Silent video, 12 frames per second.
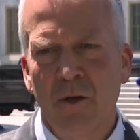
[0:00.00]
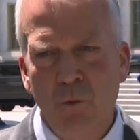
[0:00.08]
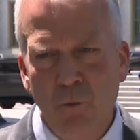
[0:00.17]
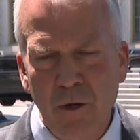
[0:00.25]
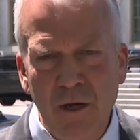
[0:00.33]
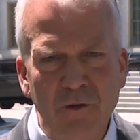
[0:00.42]

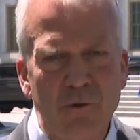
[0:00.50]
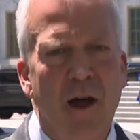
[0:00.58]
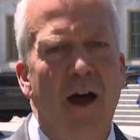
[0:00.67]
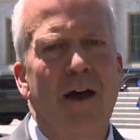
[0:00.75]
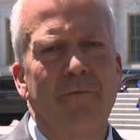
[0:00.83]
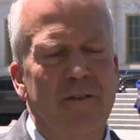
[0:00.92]
We
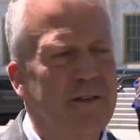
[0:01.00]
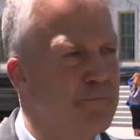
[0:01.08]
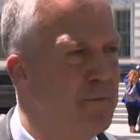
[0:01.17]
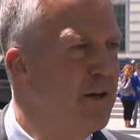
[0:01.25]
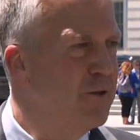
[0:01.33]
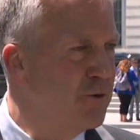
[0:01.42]
drive these
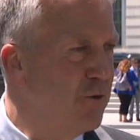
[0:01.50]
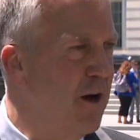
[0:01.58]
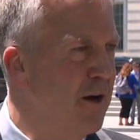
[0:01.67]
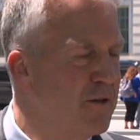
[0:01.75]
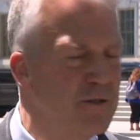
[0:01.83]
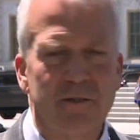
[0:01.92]
big
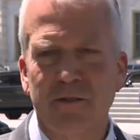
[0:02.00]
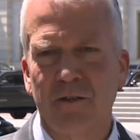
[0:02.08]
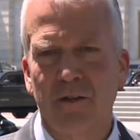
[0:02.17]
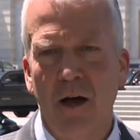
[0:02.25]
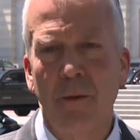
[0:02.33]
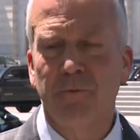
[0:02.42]
trucks
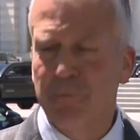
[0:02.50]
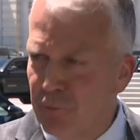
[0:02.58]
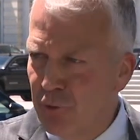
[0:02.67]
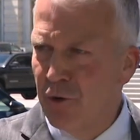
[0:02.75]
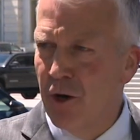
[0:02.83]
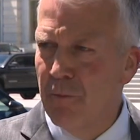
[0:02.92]
up to
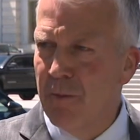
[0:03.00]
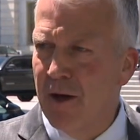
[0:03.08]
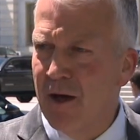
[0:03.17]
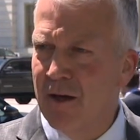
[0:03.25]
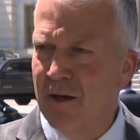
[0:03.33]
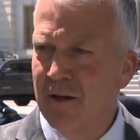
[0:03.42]
Prudhoe
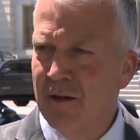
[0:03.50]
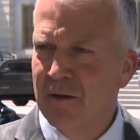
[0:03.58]
Bay,